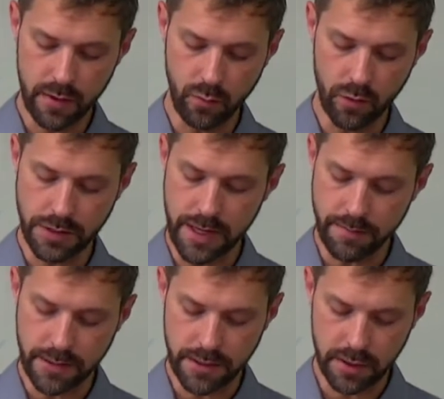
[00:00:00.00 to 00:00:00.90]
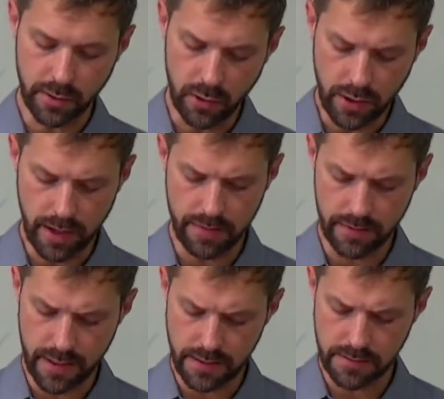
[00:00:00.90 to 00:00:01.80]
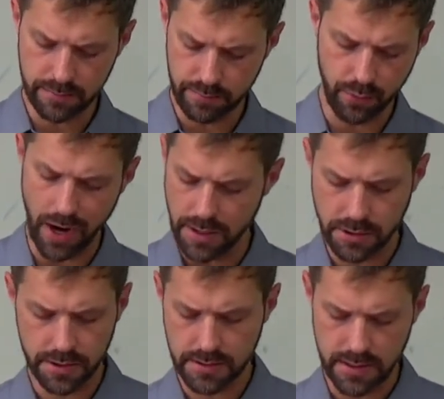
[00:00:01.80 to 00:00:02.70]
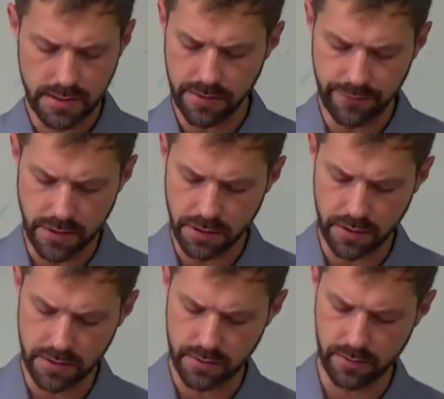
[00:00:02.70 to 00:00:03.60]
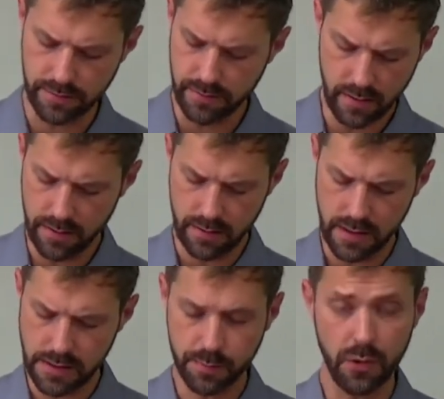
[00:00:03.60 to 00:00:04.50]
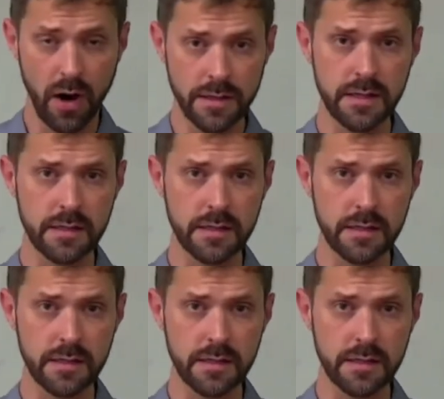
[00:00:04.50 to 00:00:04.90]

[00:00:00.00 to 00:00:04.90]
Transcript: we're tempted to look at these branches, these divisions, or this process of